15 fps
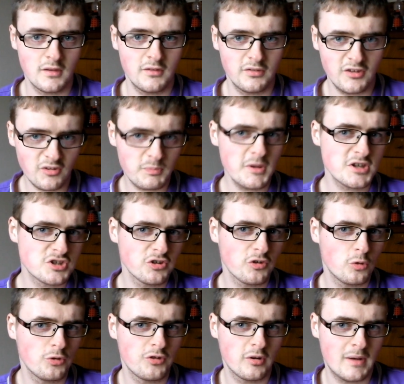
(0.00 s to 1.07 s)
This speech does
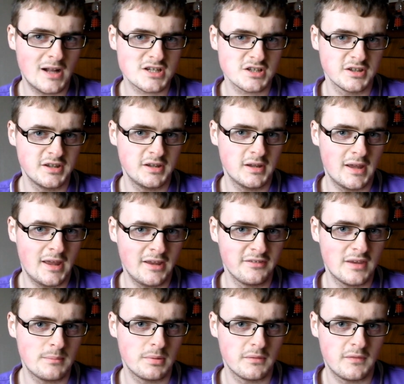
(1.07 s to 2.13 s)
also actually
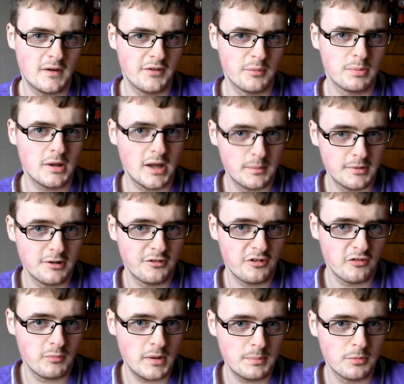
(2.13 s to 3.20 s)
exemplify the pliability
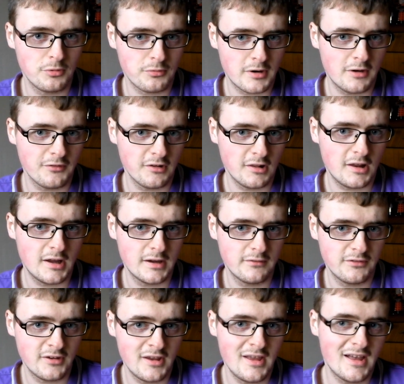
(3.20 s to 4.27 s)
of people throughout their
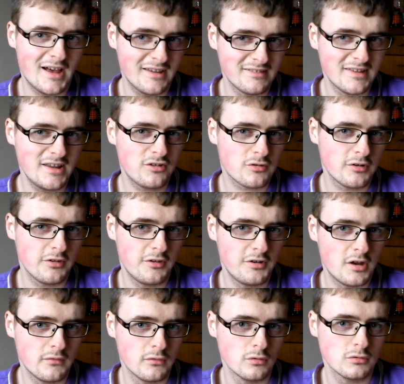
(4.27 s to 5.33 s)
lives, as later on in the
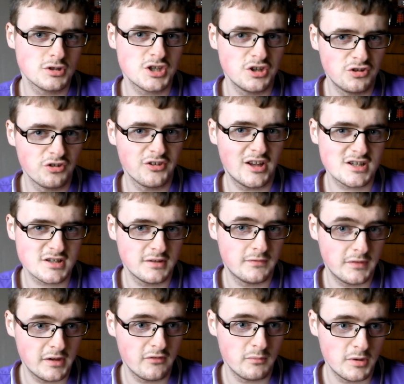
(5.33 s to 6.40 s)
novel she does actually
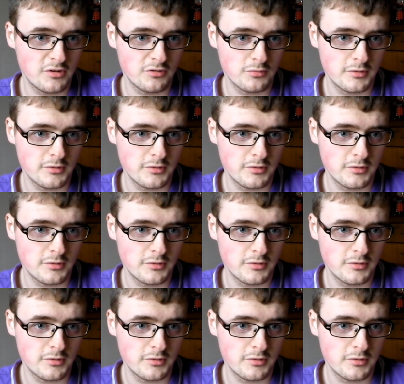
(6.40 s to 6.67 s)
forgive Mrs.